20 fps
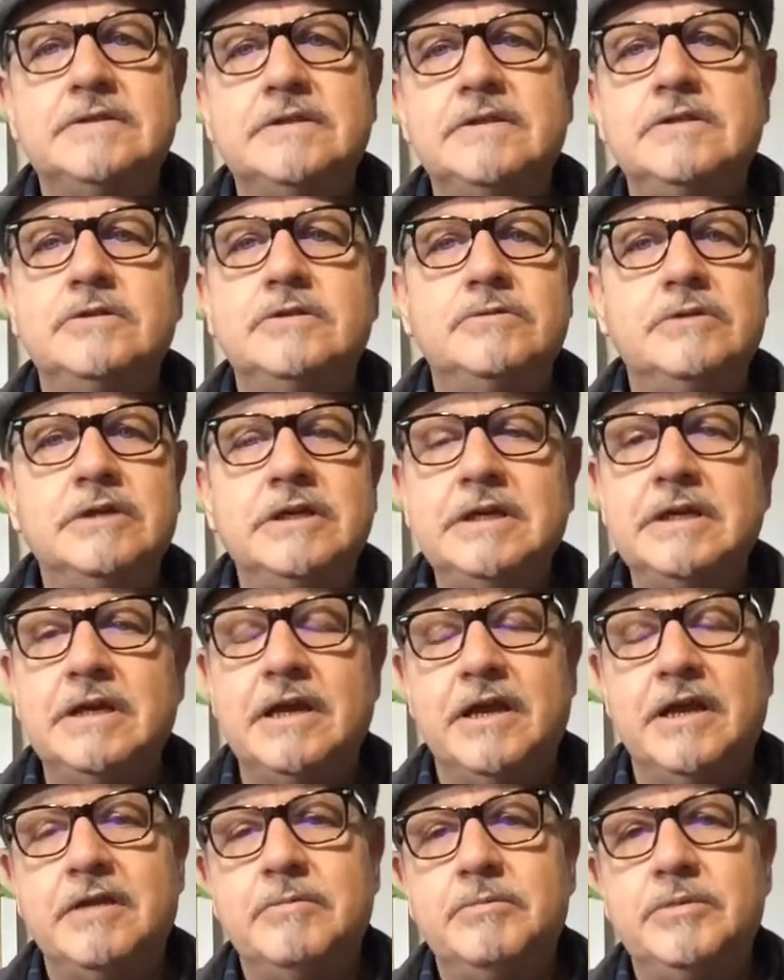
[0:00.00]
to do any
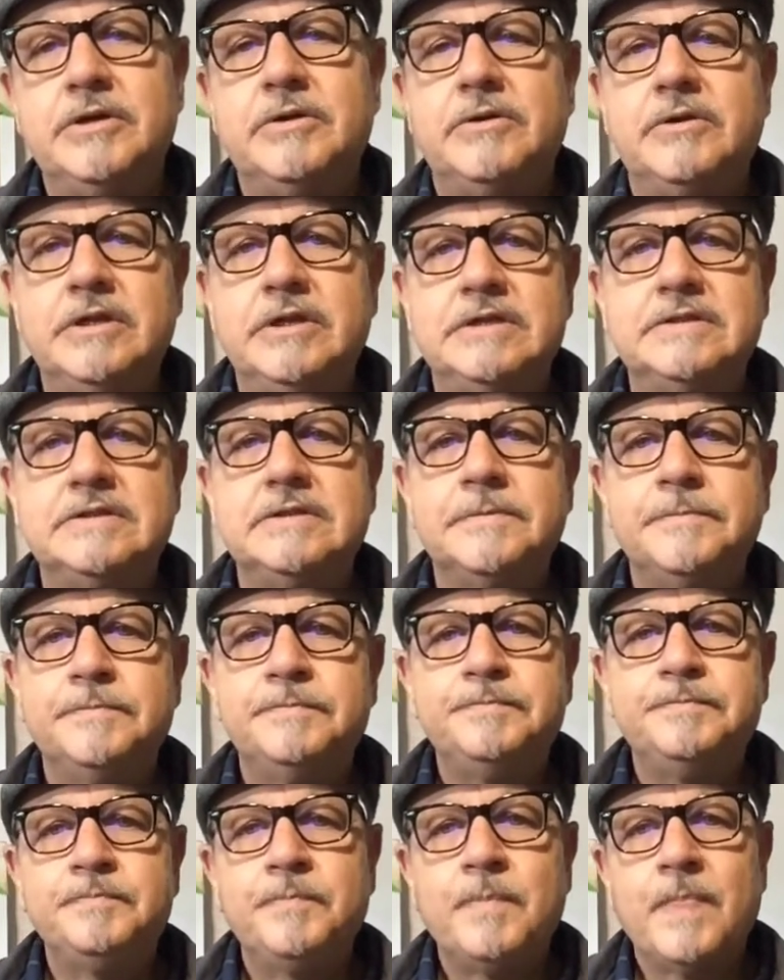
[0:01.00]
kind of build is
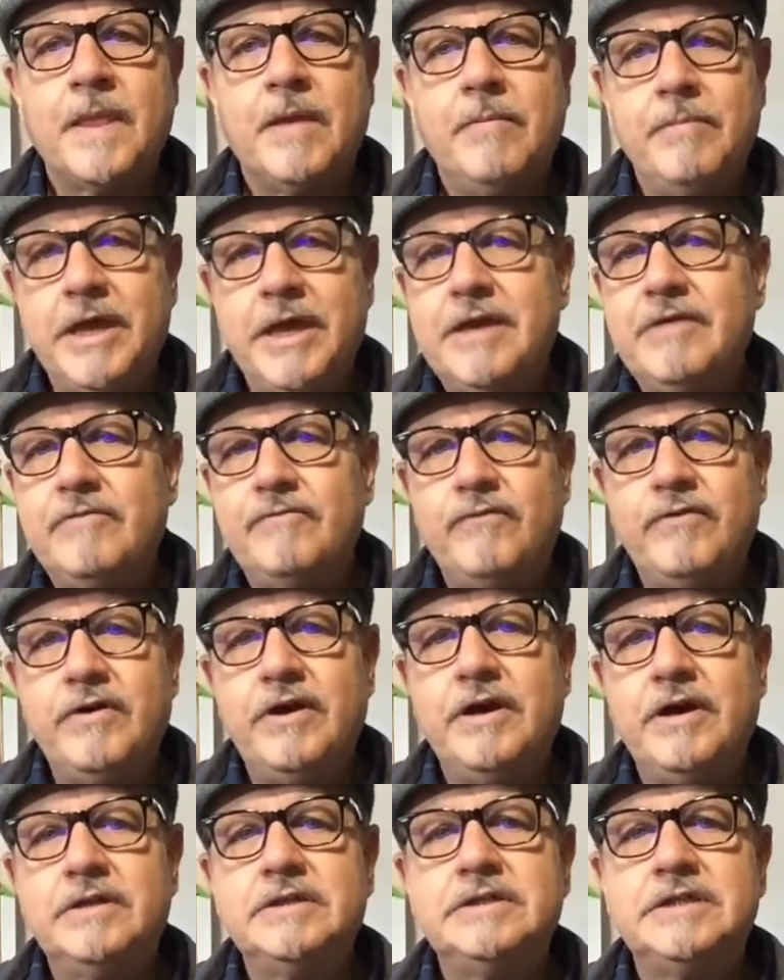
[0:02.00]
make it
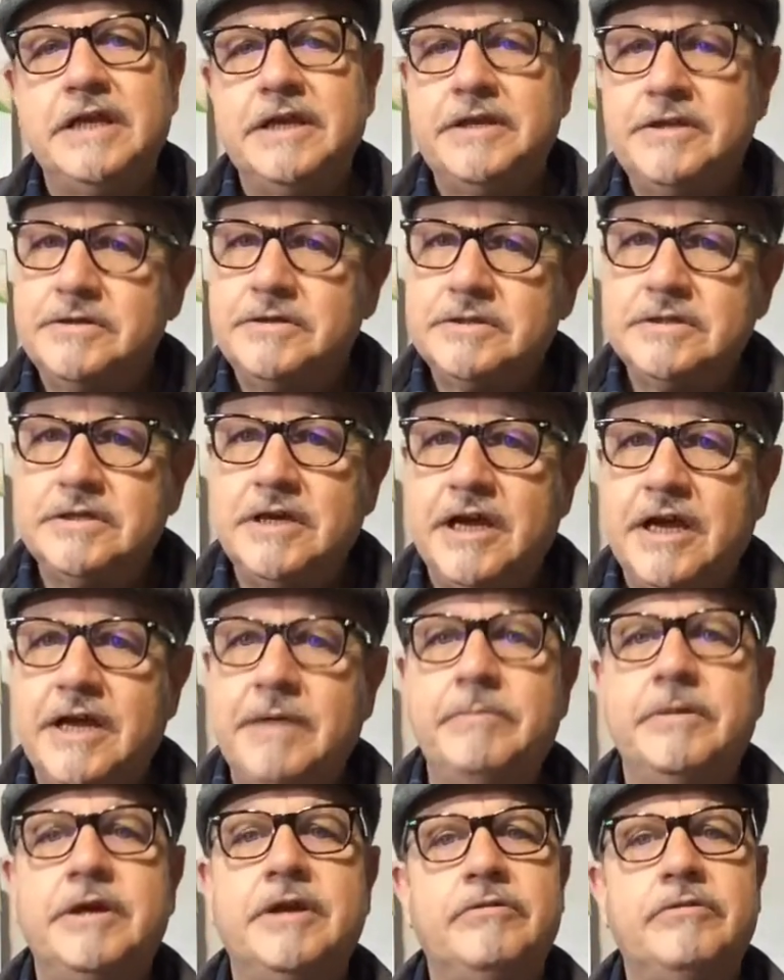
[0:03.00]
fun, take your
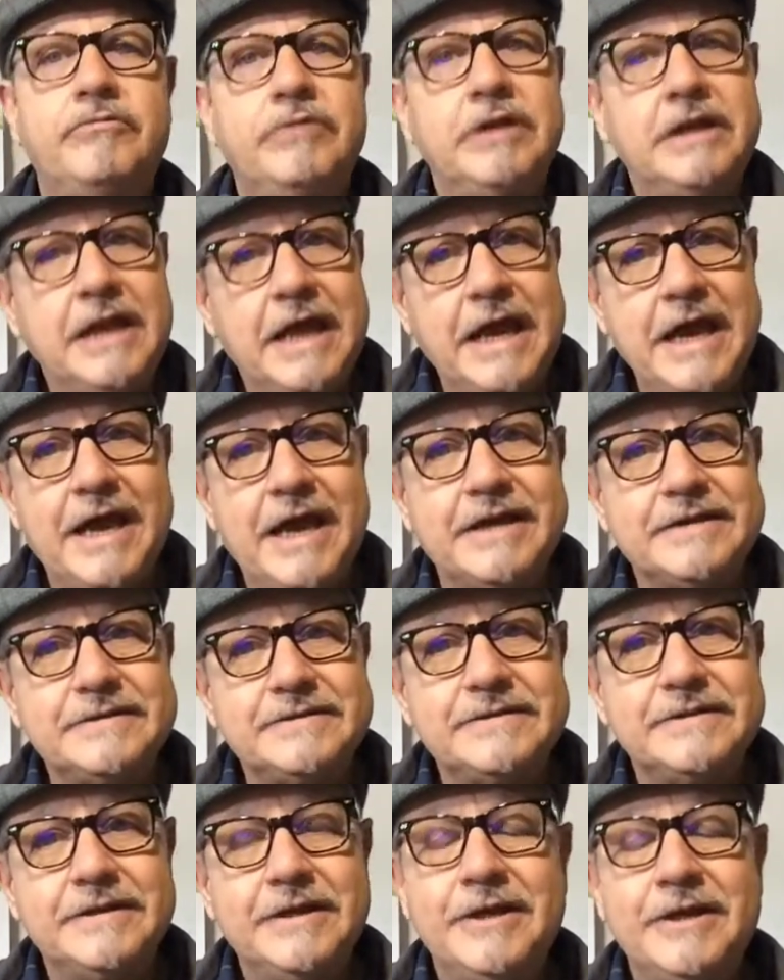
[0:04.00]
time, and relax.